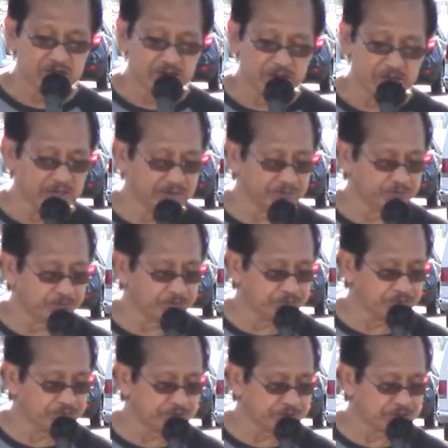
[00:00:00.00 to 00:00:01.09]

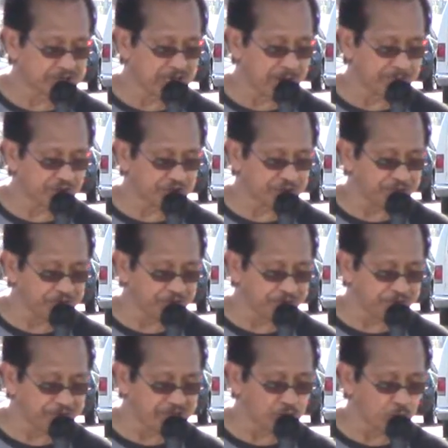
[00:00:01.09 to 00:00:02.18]
Um, Psalms
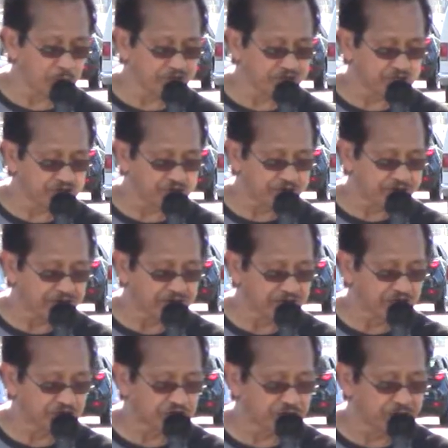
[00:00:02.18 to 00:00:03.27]
50, 23.
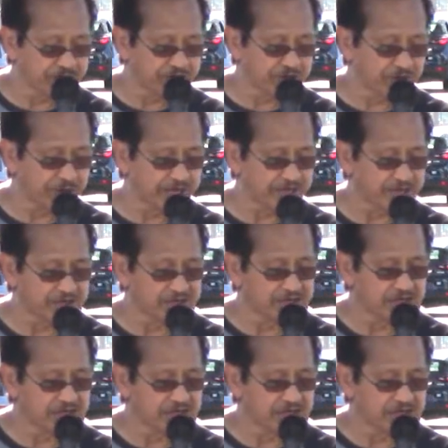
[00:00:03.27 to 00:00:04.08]
Let's read it together.